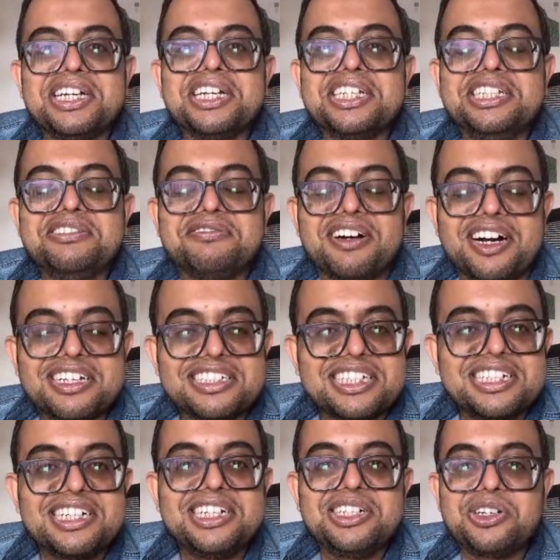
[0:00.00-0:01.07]
The
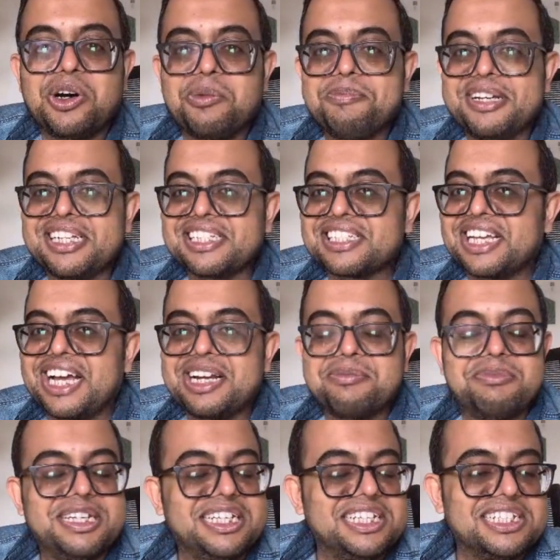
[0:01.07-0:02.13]
functional topics can
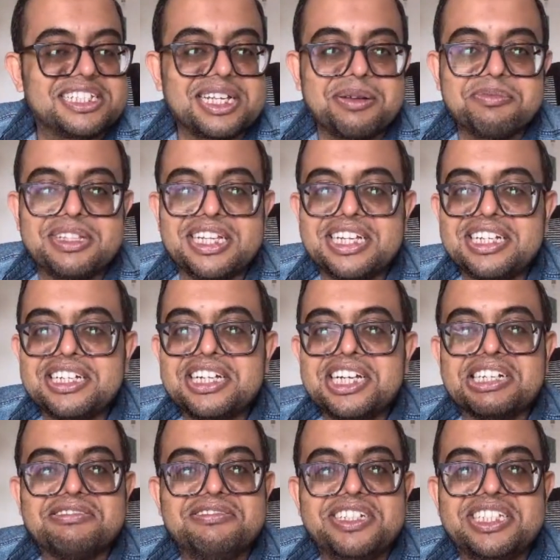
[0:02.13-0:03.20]
be something
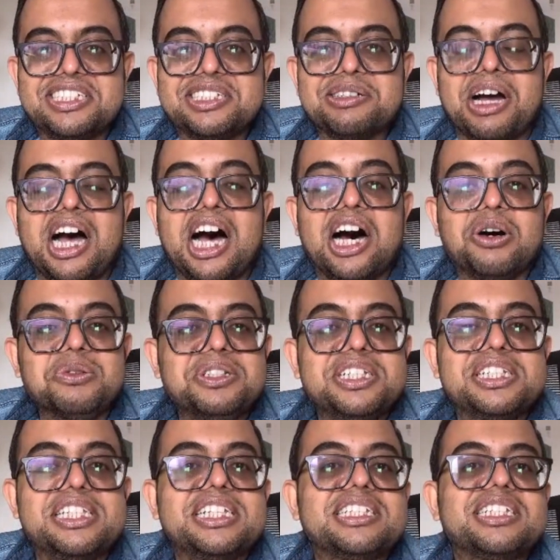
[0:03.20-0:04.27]
which how the
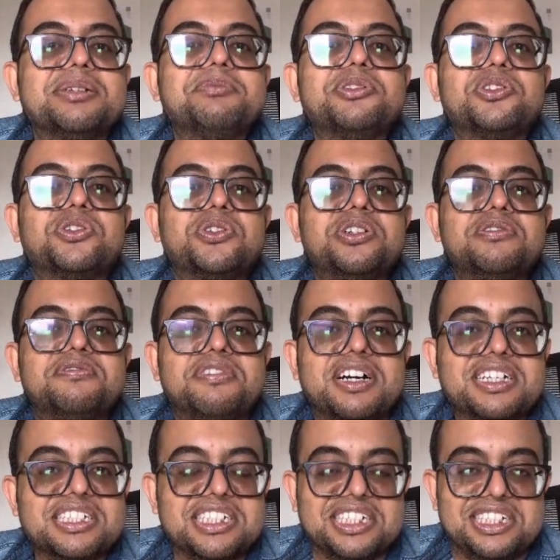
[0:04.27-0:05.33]
systems should
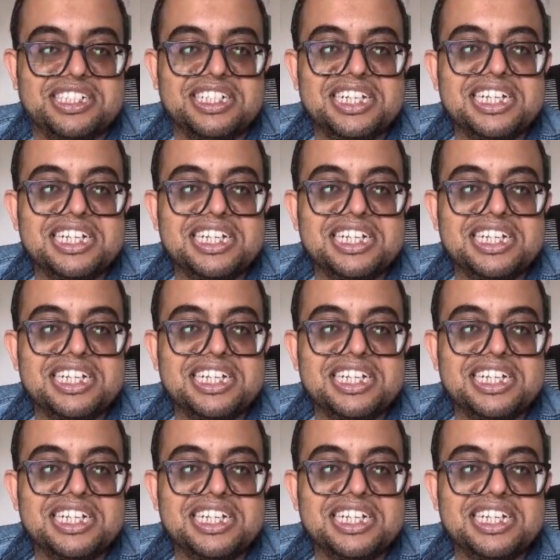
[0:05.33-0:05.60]
function.